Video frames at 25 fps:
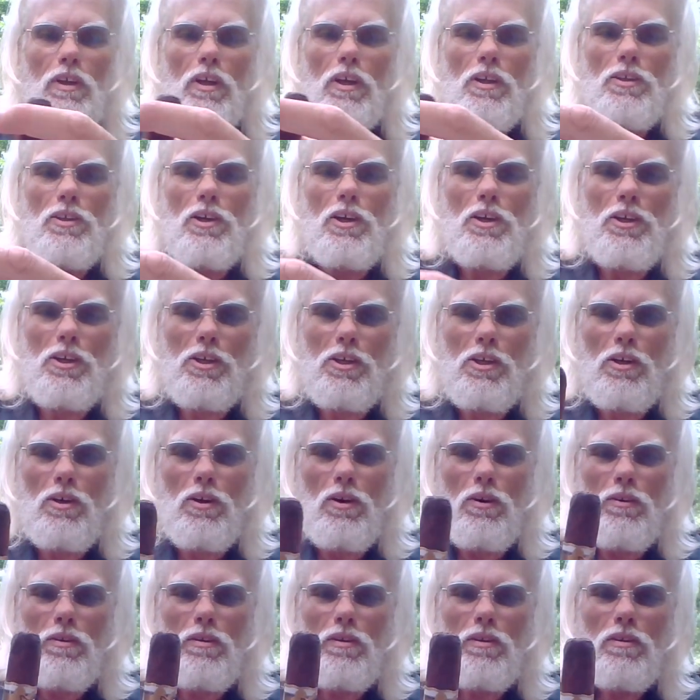And there you
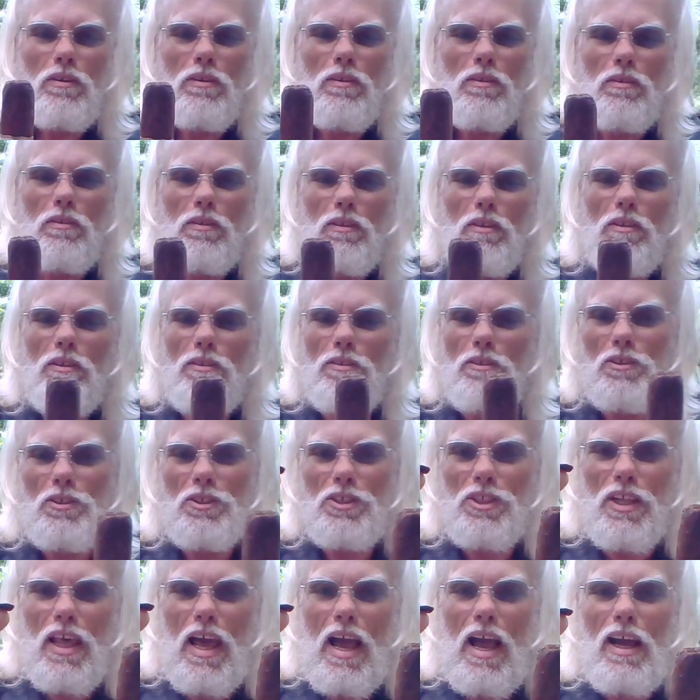go.
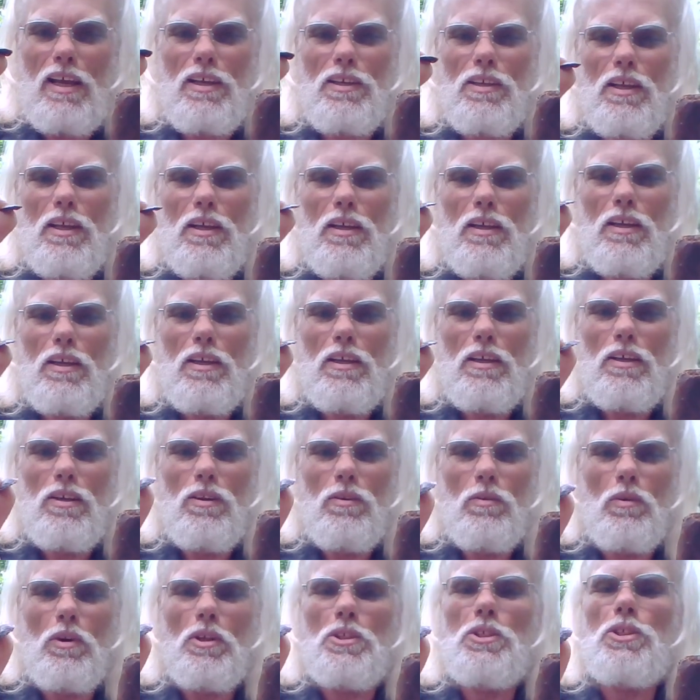There's that,
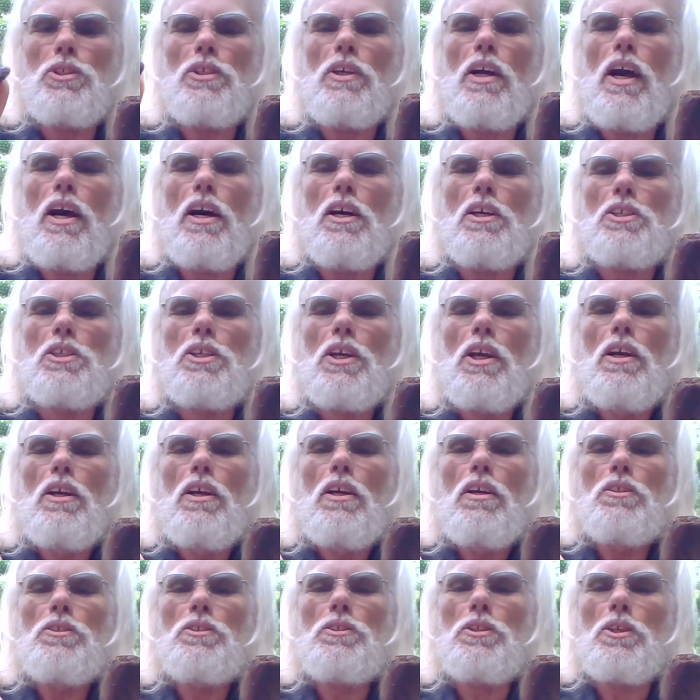which has
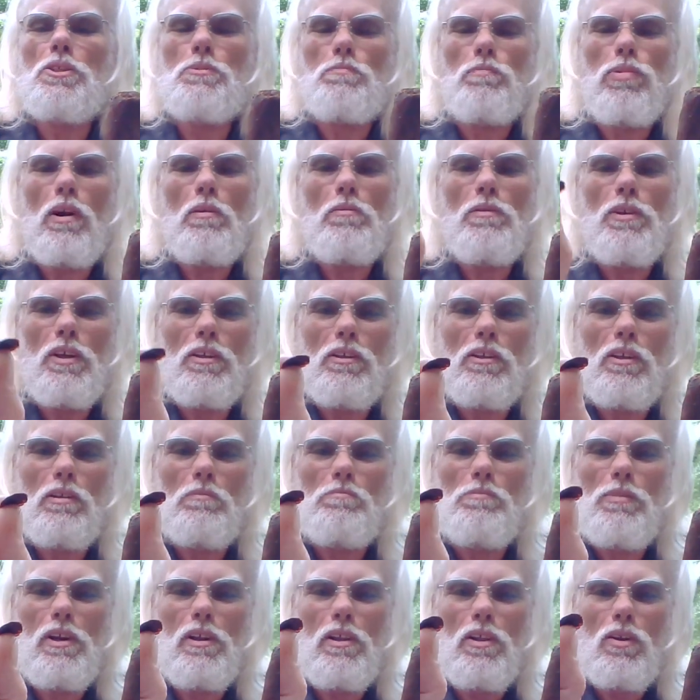just probably a little
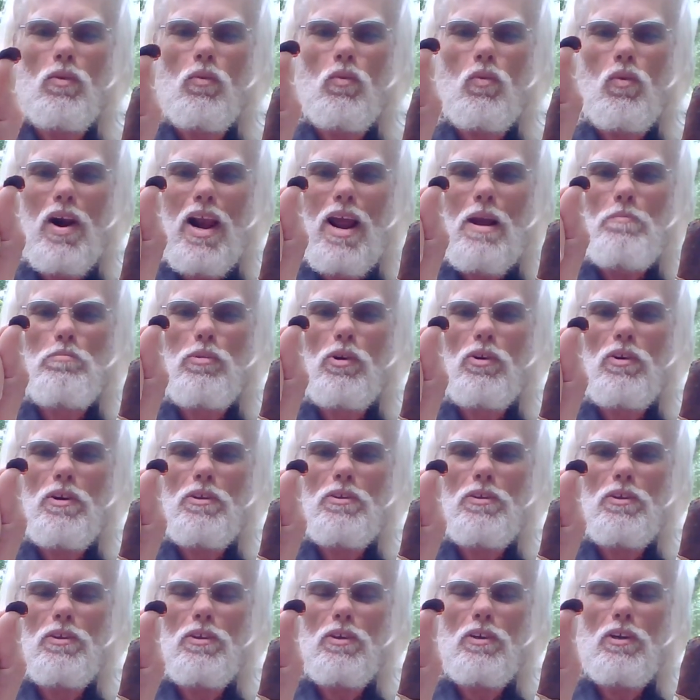bit of the
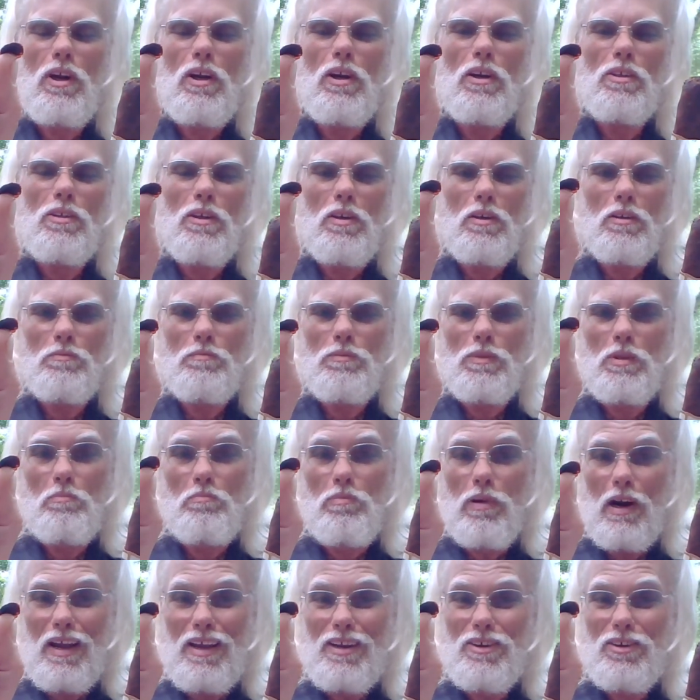wrapper, the
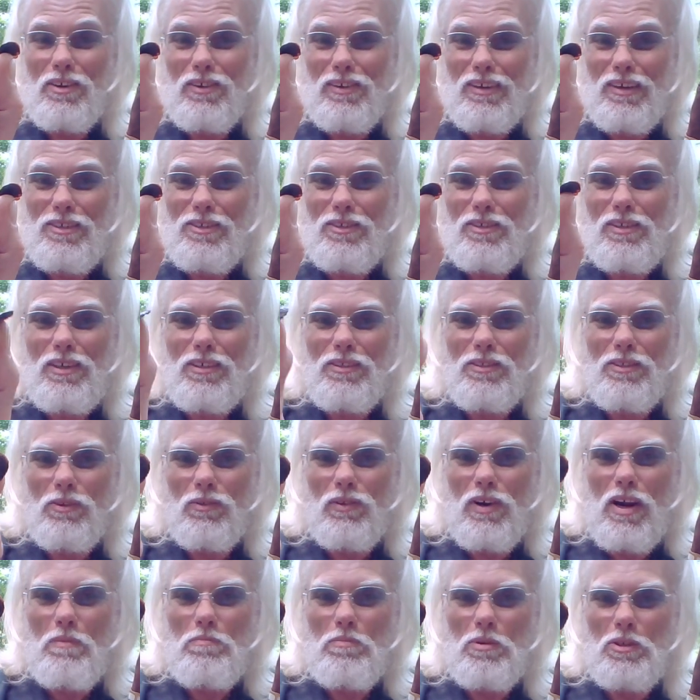binder under it. The
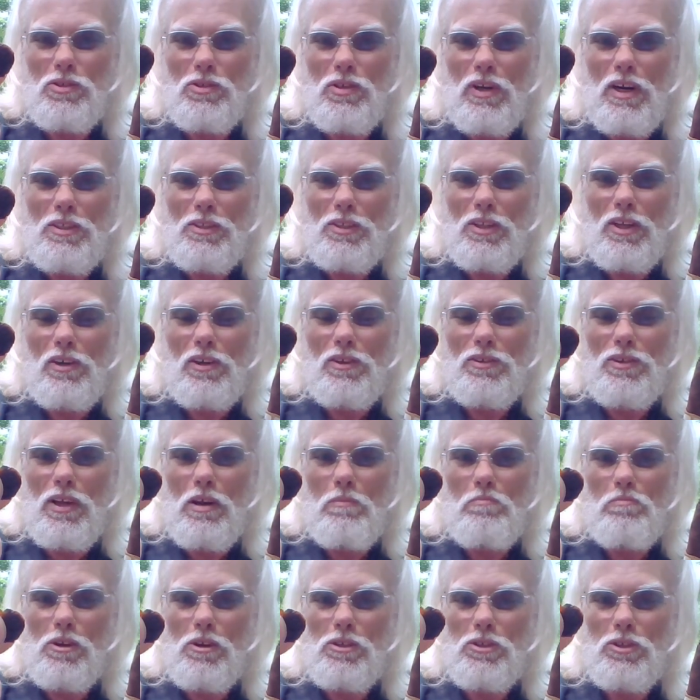wrapper's right there,
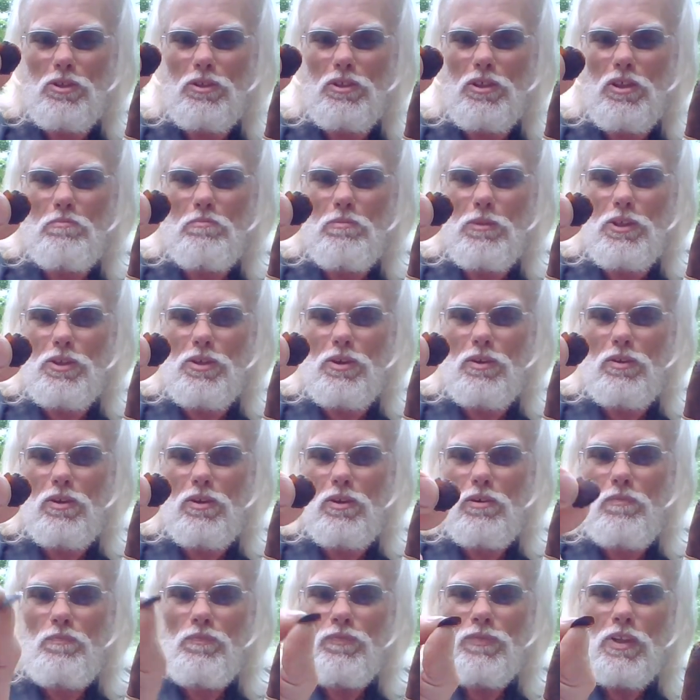that Brazilian
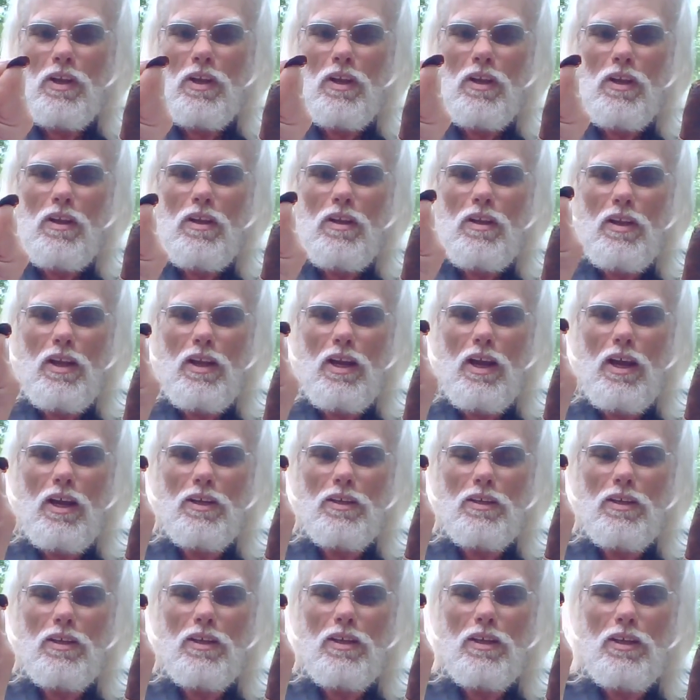Maduro.
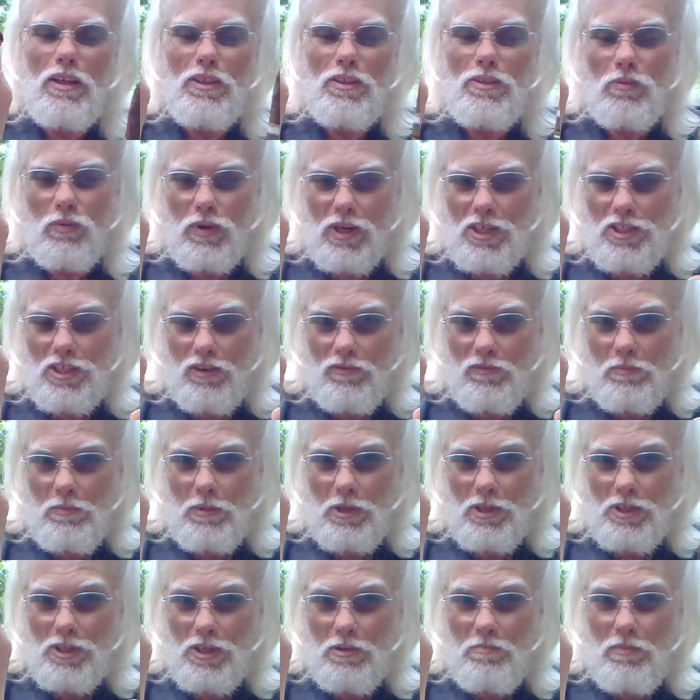And the rest of
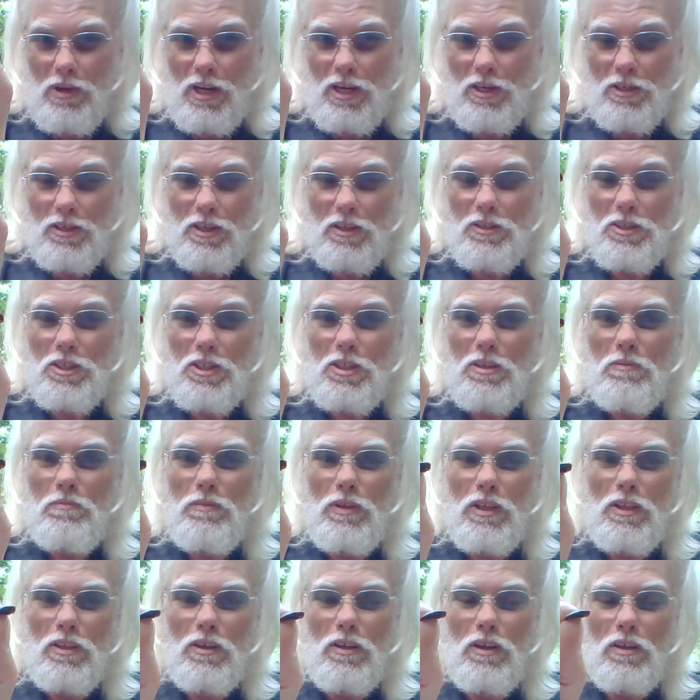them are Dominicans,
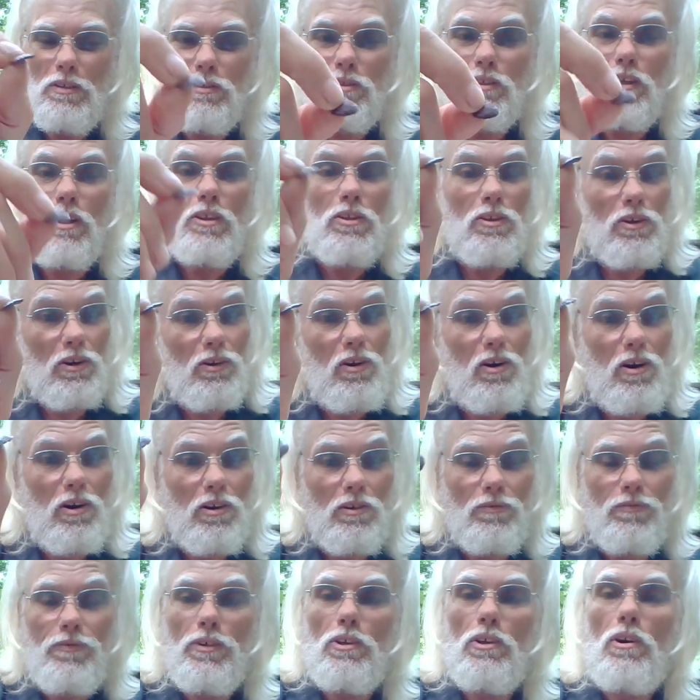and they're
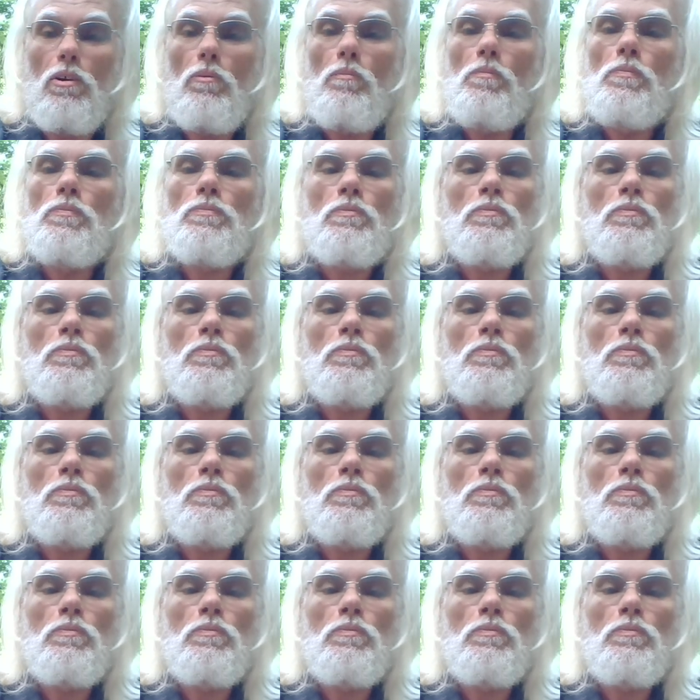long fill.